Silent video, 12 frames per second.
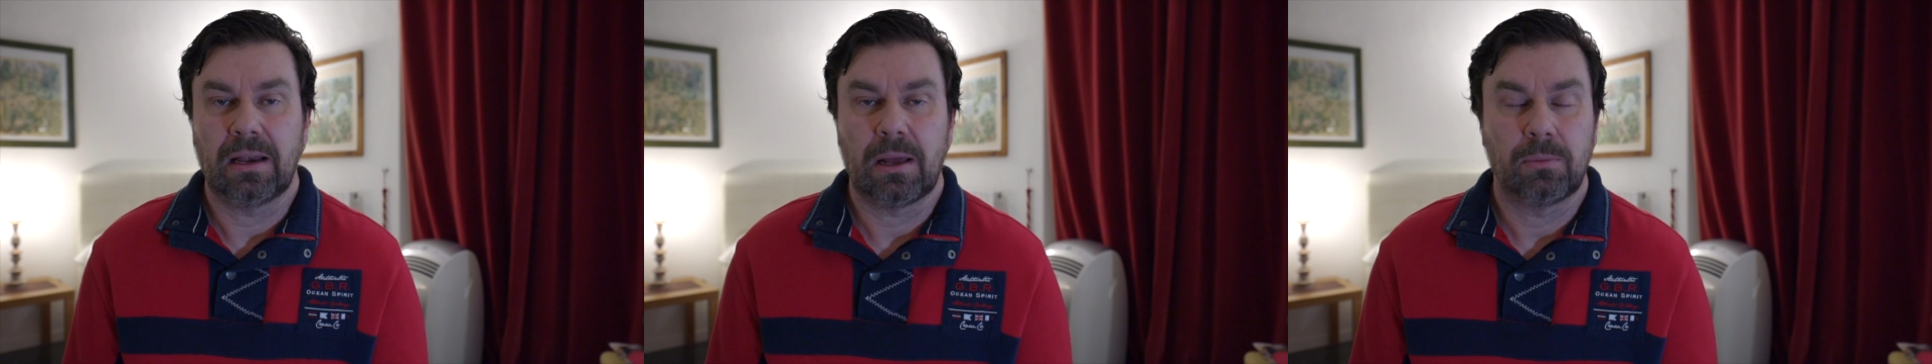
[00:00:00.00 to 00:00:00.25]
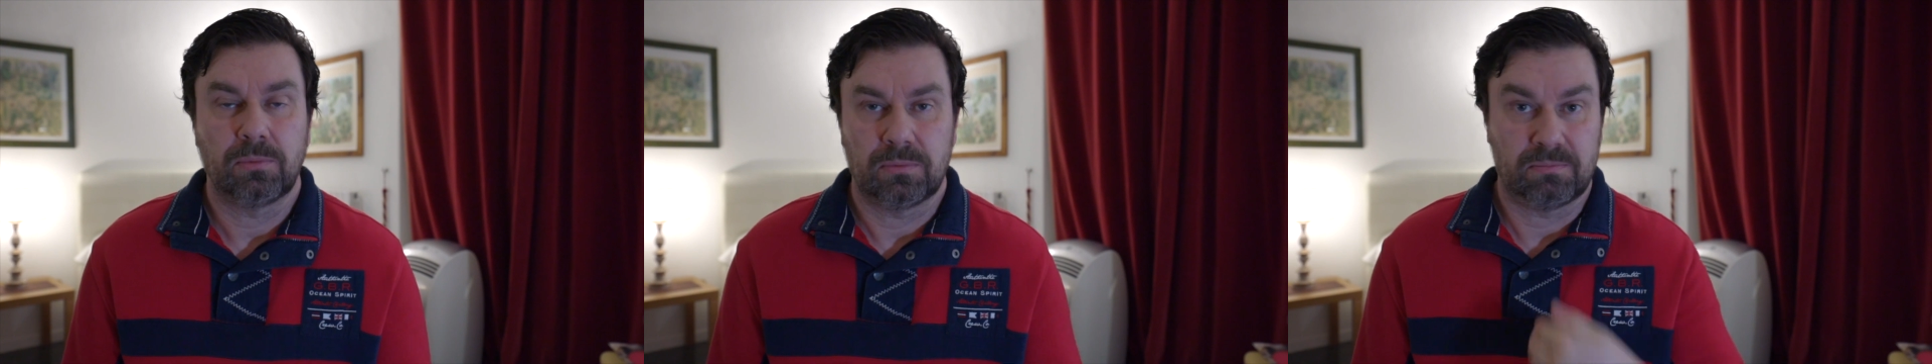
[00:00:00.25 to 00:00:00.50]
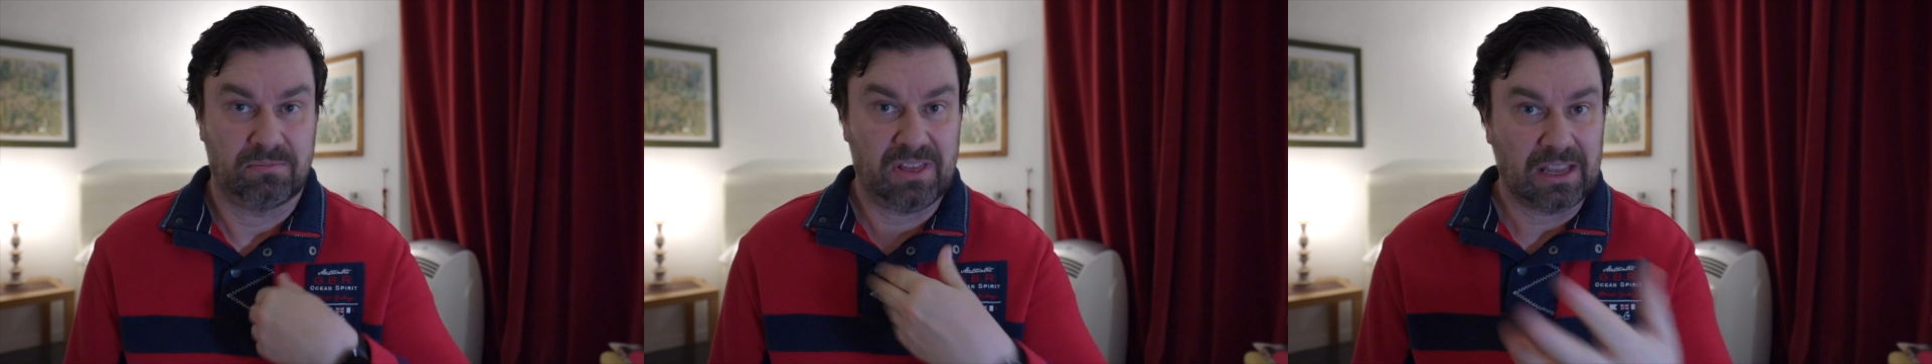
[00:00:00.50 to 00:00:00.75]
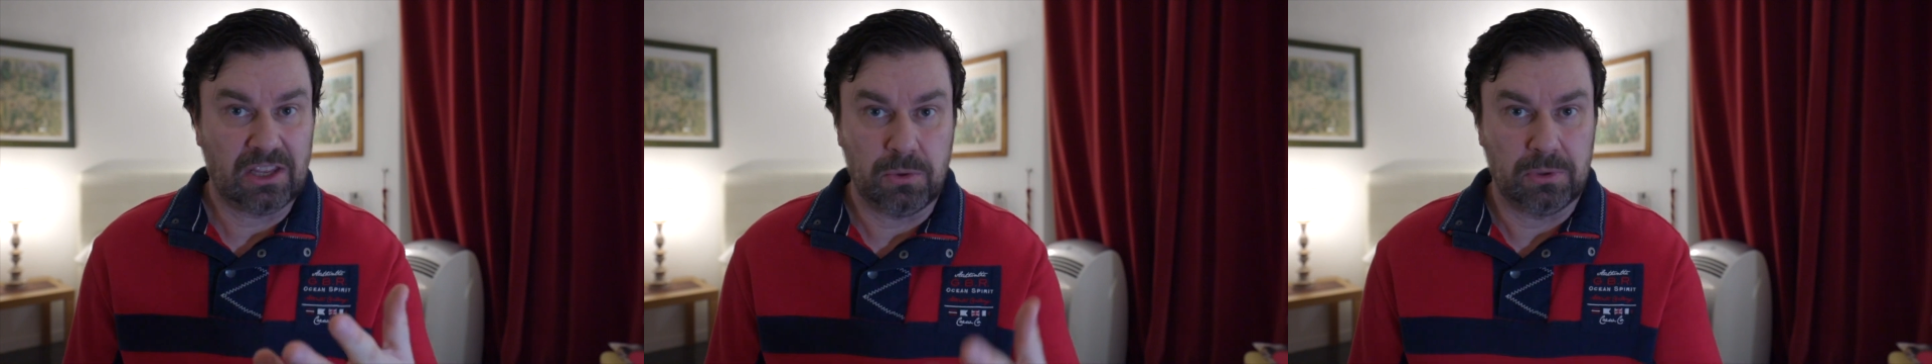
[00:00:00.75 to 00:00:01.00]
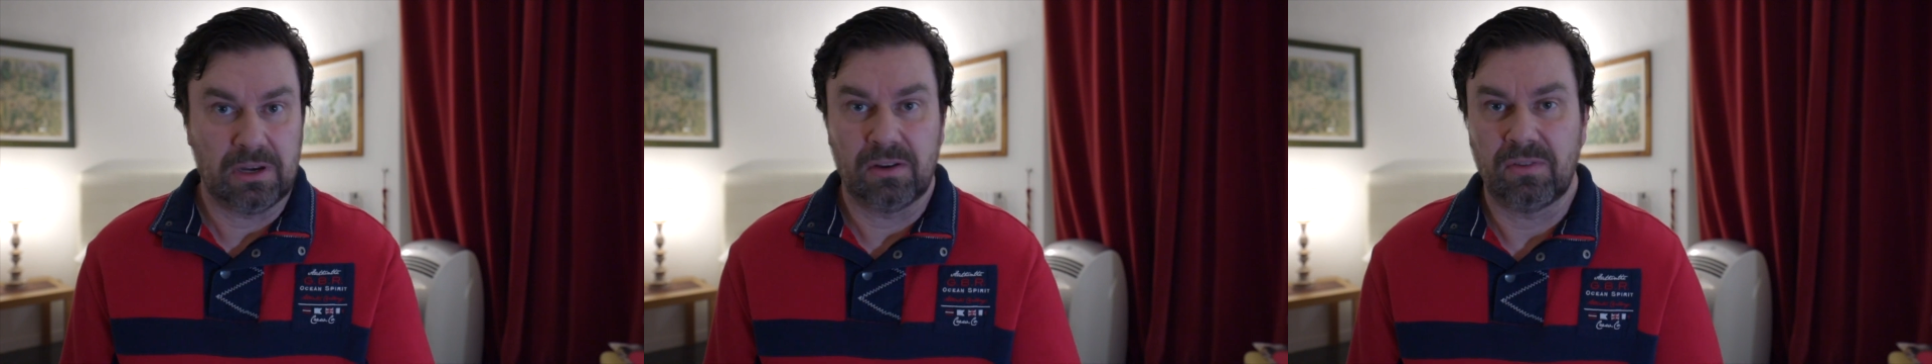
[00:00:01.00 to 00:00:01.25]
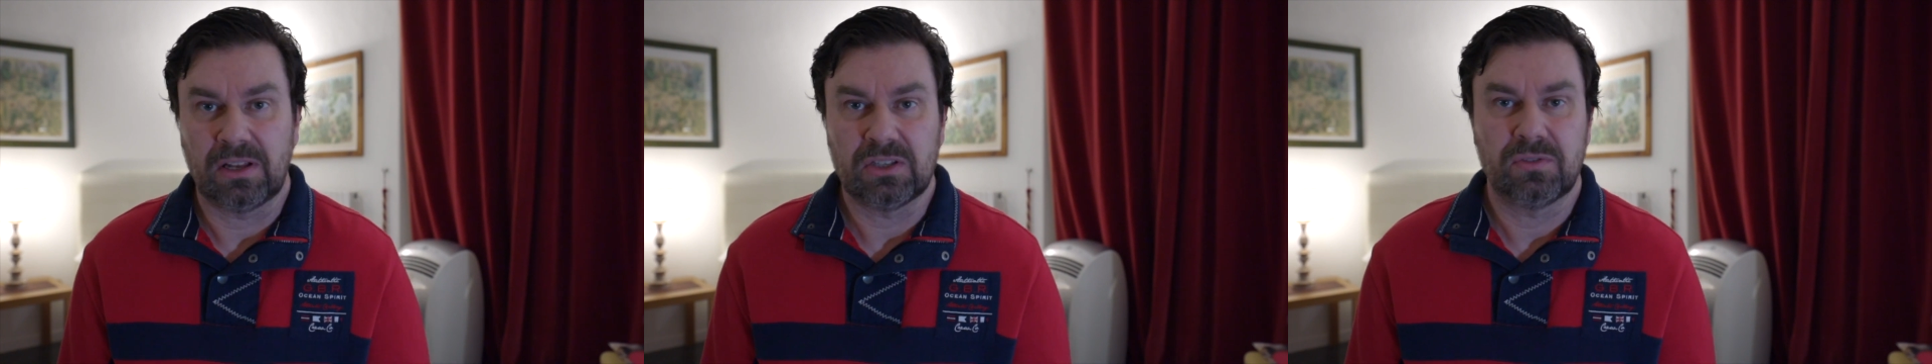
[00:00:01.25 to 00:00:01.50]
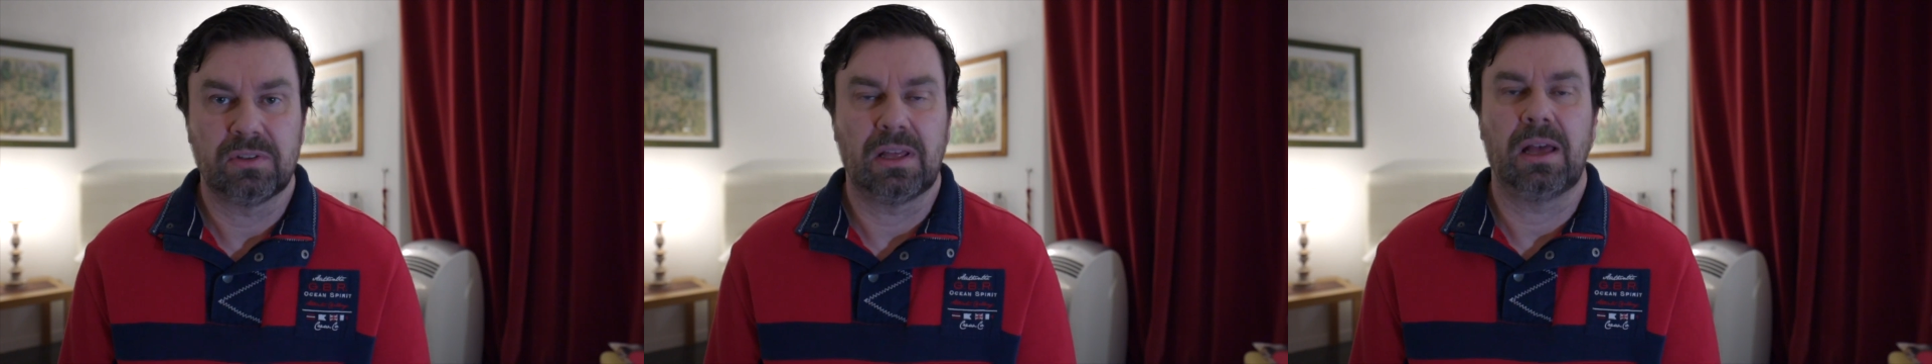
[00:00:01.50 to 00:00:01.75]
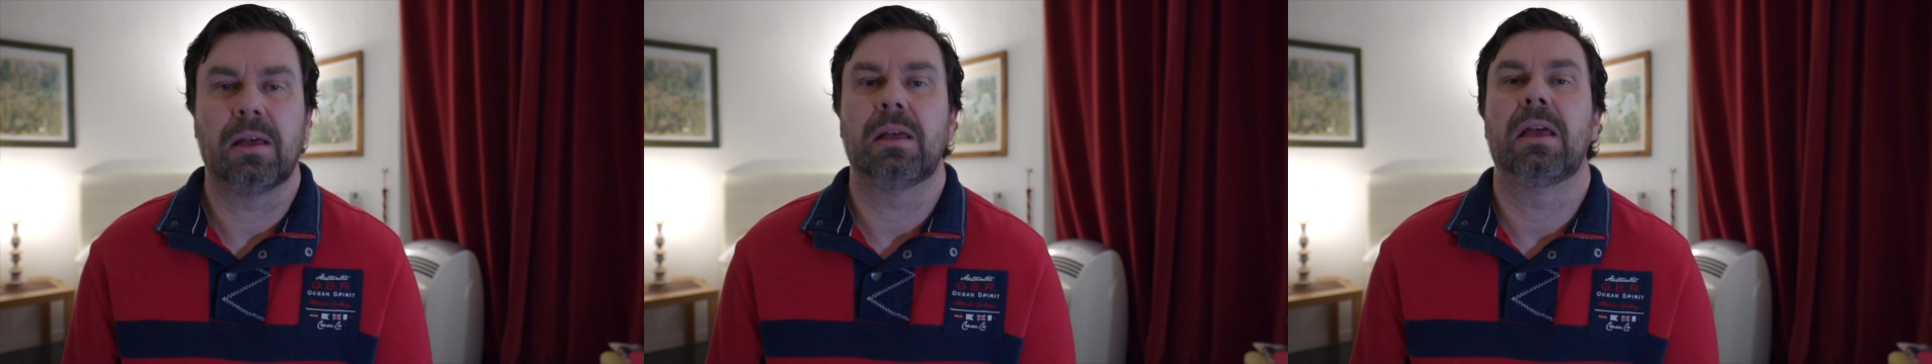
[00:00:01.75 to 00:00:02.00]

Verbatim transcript: I thank you in advance for that.